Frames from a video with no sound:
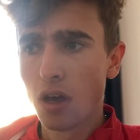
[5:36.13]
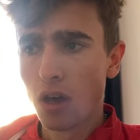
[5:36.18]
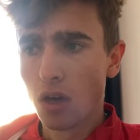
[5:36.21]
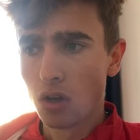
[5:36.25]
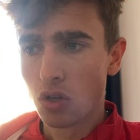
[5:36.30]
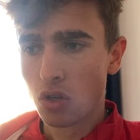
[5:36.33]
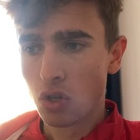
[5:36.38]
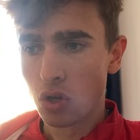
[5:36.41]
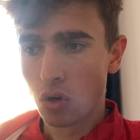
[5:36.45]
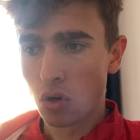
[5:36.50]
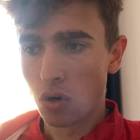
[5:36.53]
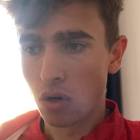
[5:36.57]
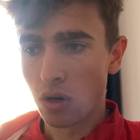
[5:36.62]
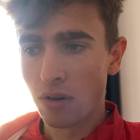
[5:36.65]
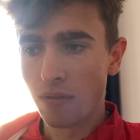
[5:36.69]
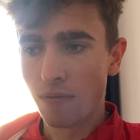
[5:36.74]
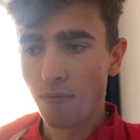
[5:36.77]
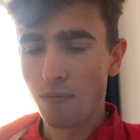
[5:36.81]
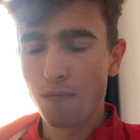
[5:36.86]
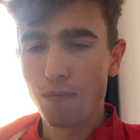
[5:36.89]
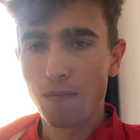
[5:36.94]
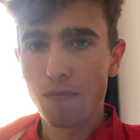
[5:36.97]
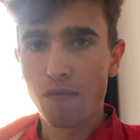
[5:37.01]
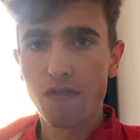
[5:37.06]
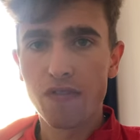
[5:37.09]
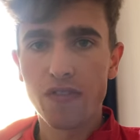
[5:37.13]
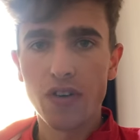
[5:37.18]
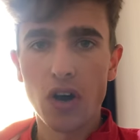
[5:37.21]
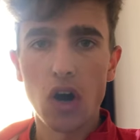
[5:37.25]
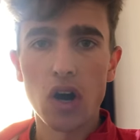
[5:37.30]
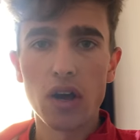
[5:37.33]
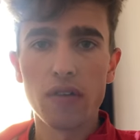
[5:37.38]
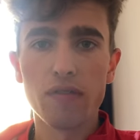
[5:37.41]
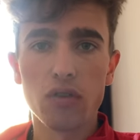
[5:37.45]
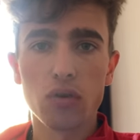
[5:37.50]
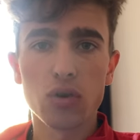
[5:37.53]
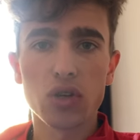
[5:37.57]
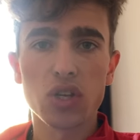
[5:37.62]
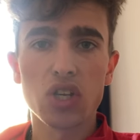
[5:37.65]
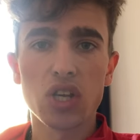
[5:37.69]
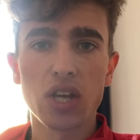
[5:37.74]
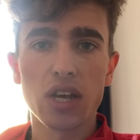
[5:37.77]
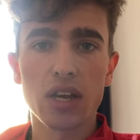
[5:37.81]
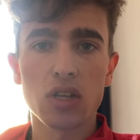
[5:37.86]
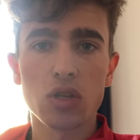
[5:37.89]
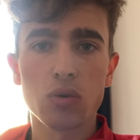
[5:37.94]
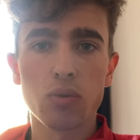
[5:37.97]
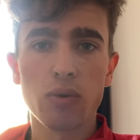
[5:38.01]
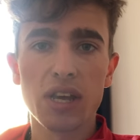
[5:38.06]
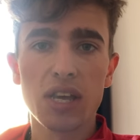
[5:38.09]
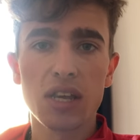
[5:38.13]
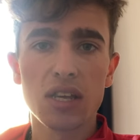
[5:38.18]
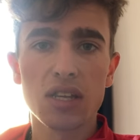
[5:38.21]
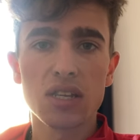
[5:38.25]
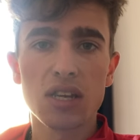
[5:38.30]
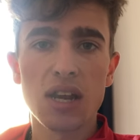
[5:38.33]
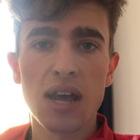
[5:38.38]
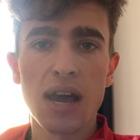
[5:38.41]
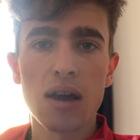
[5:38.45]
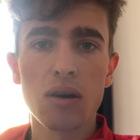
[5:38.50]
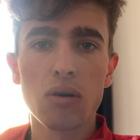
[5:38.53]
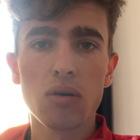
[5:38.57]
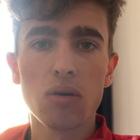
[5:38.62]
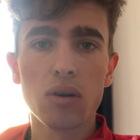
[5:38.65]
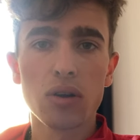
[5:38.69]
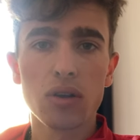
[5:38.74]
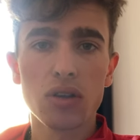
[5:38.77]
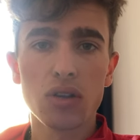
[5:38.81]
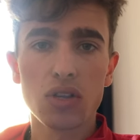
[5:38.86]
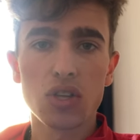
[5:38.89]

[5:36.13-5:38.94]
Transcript: sort of 5 or 6 weeks now.